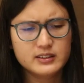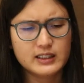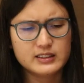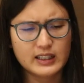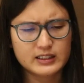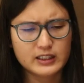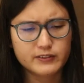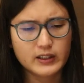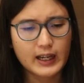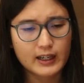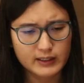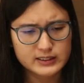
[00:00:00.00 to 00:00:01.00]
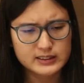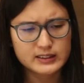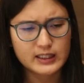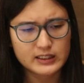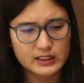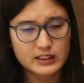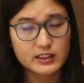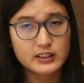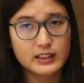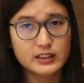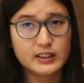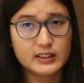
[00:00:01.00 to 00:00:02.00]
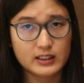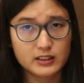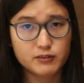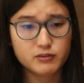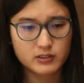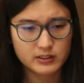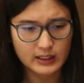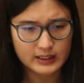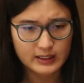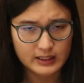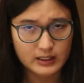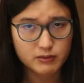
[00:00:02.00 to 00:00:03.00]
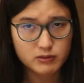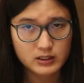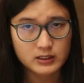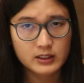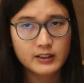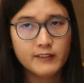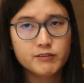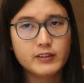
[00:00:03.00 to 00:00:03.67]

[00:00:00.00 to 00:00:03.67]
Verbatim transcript: that, that they were areas that needed that needed that needed work.